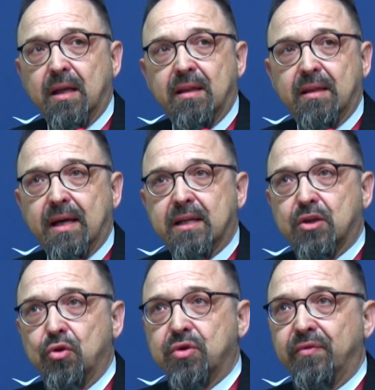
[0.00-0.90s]
the
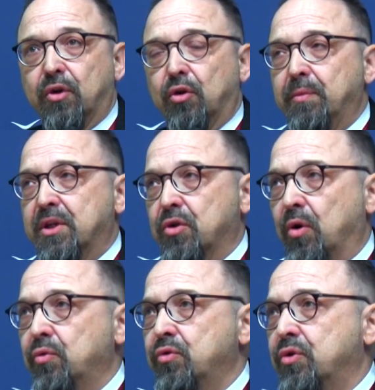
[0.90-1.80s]
exclusive economic
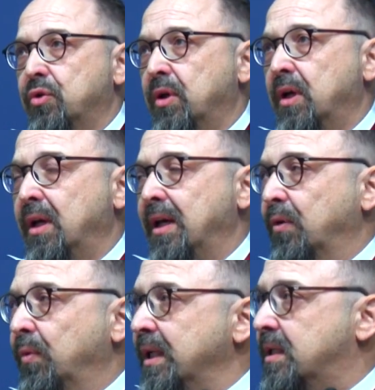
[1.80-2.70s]
zones in
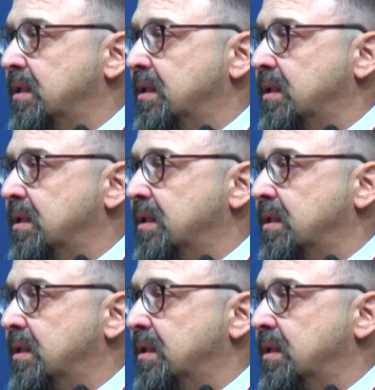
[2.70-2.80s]
which